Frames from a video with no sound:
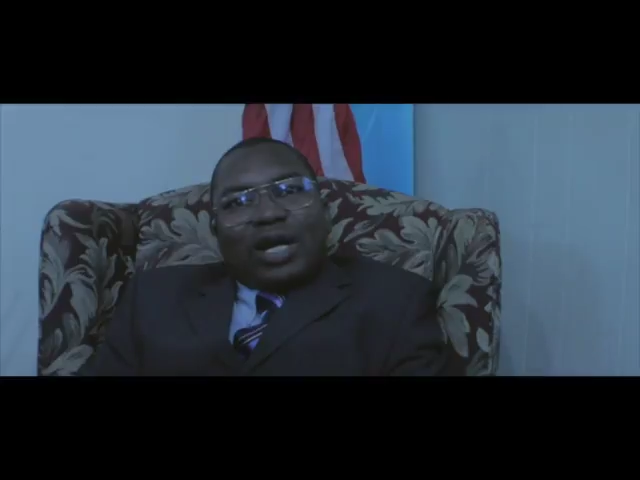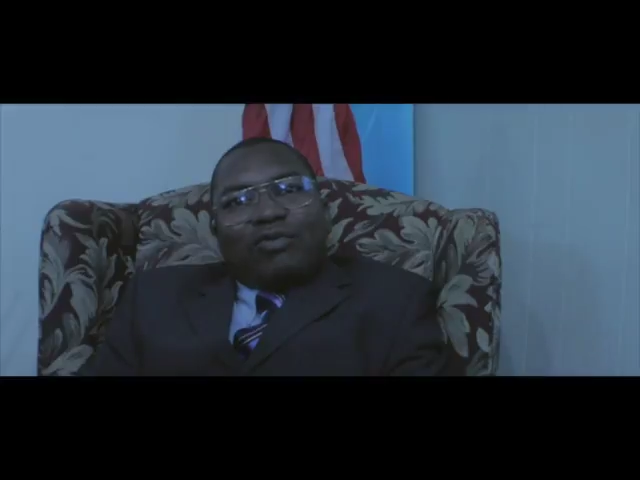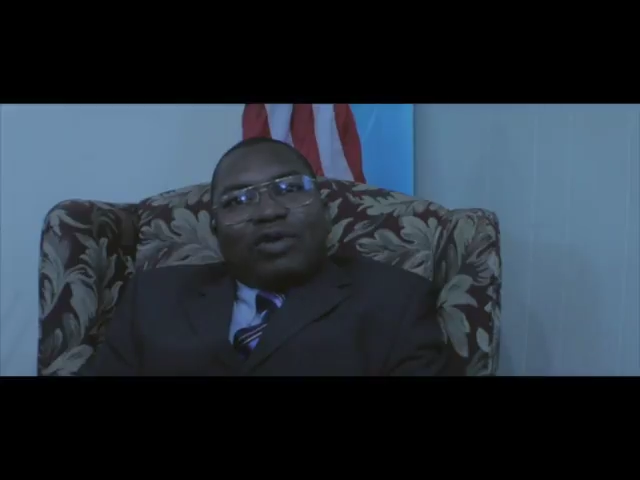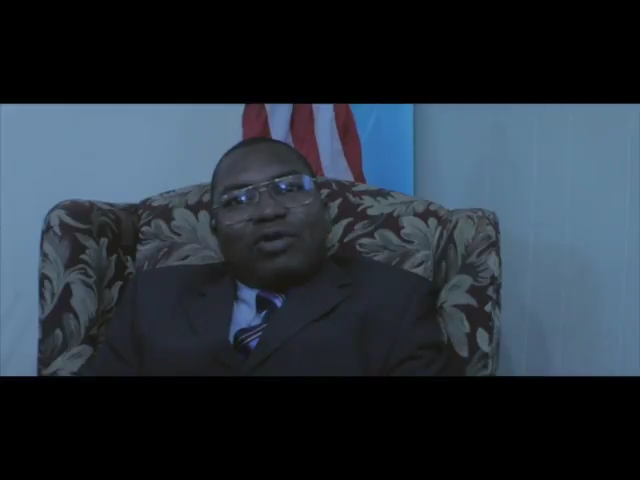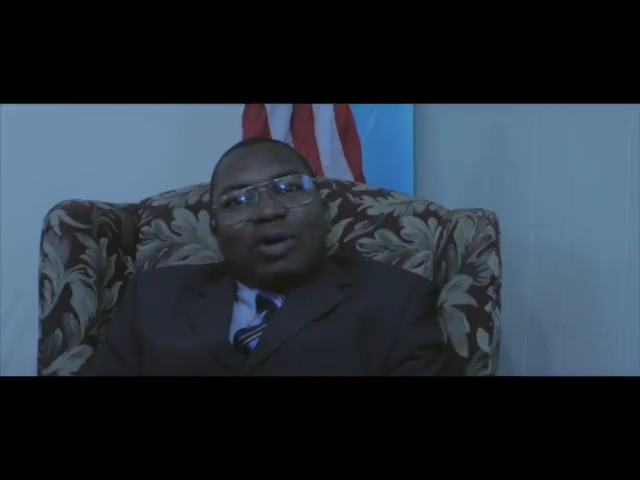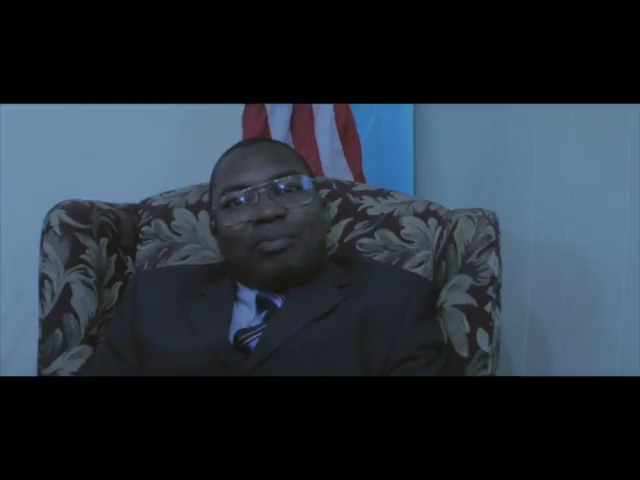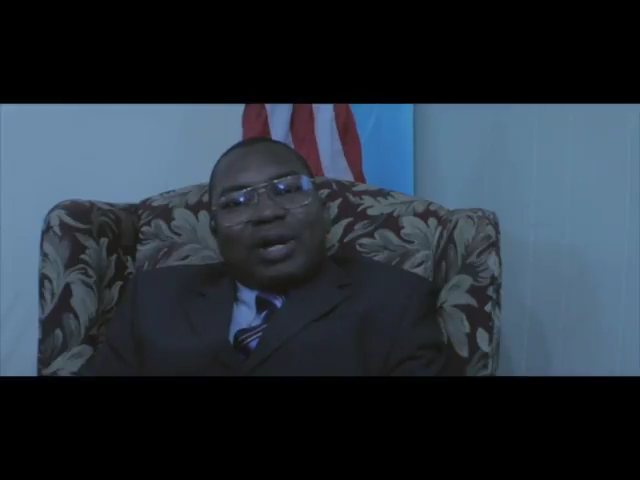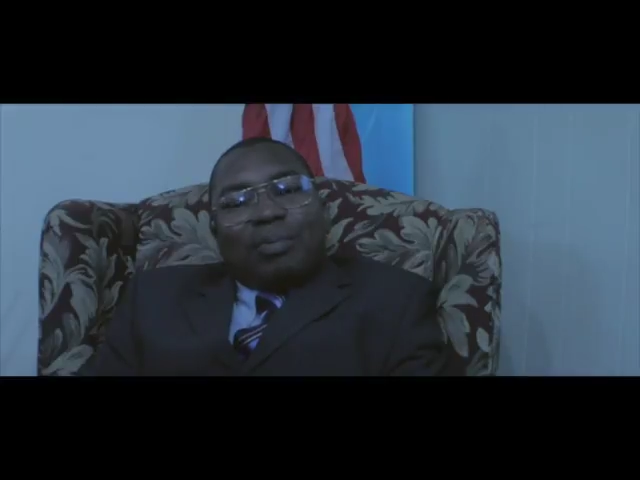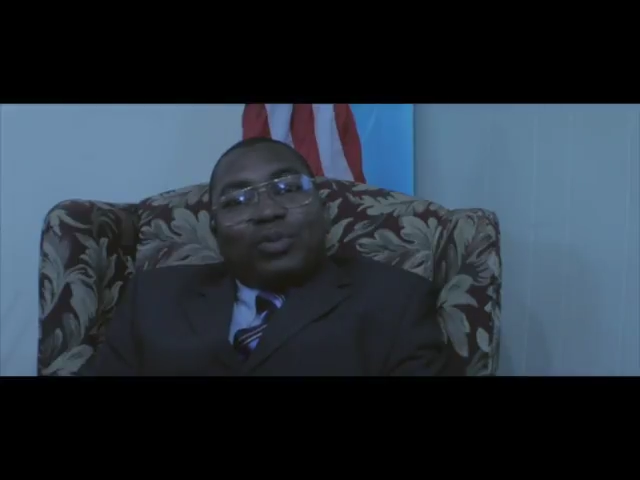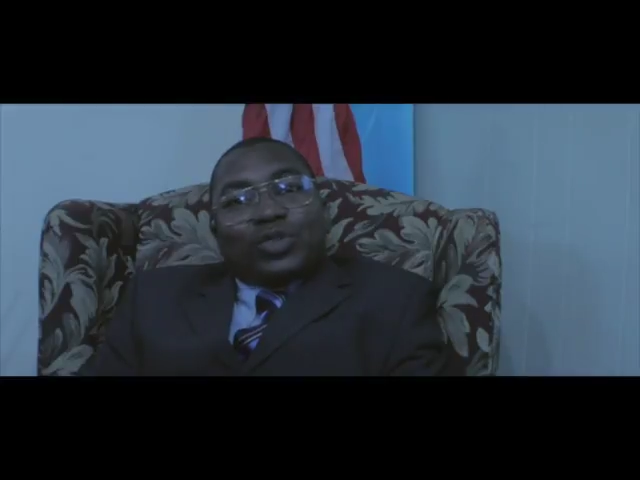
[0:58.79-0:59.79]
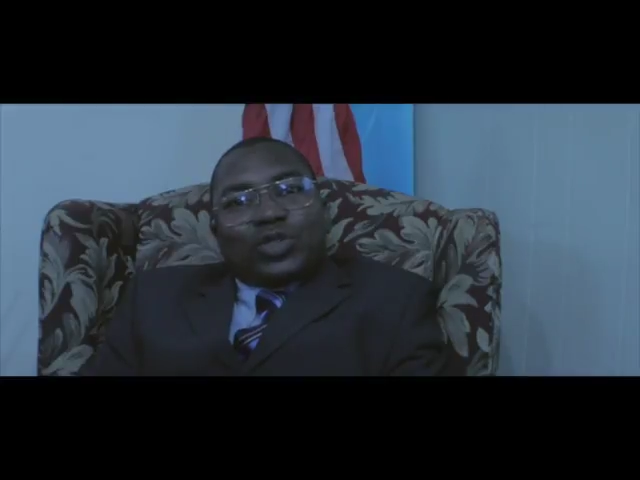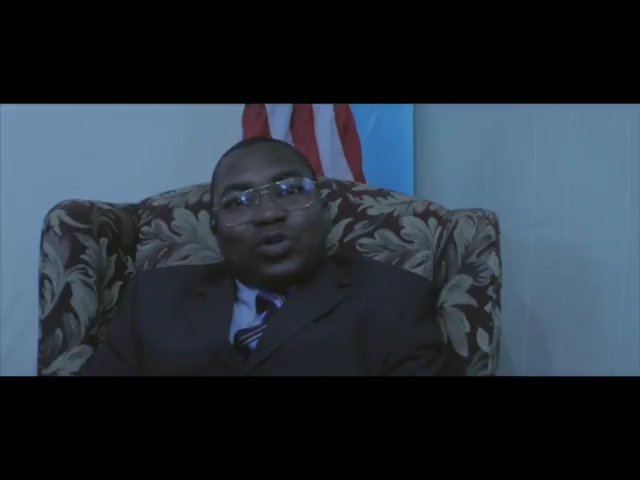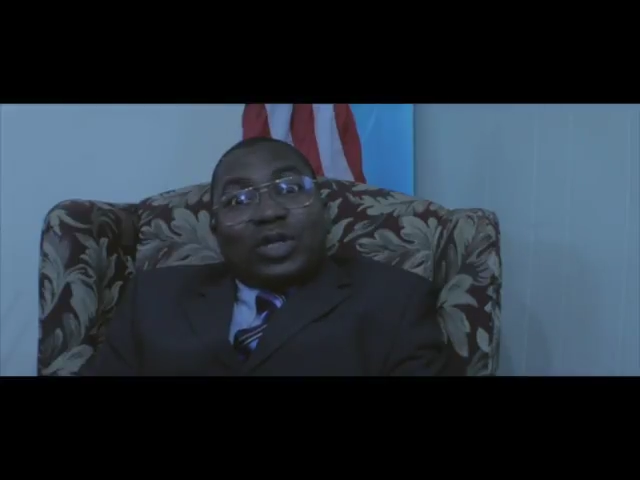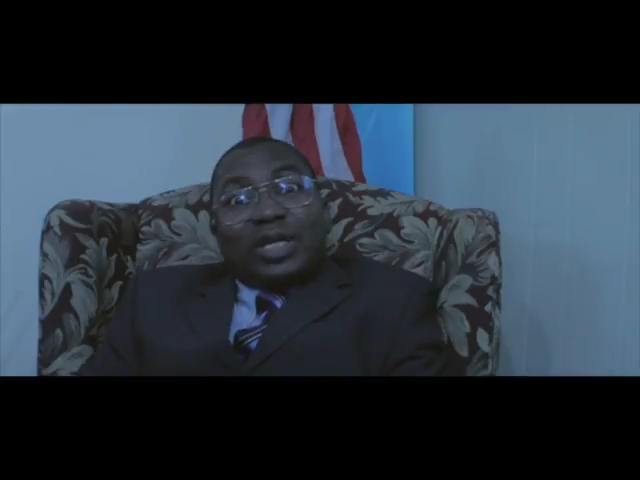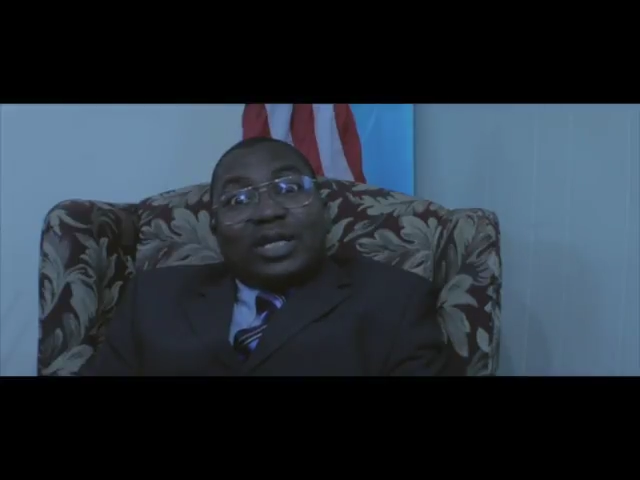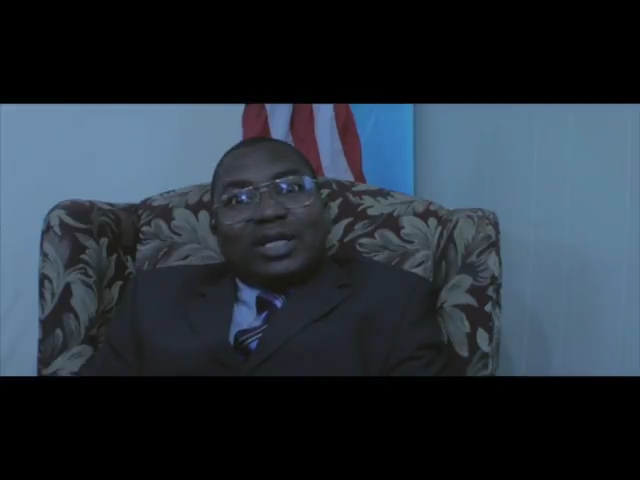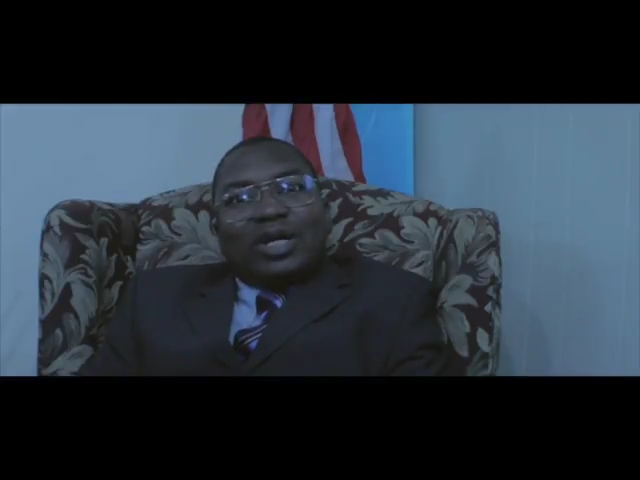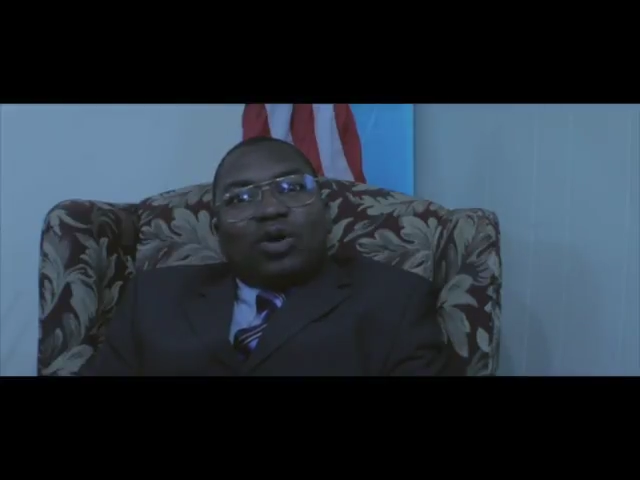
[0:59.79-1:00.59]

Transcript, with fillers: have our Bible study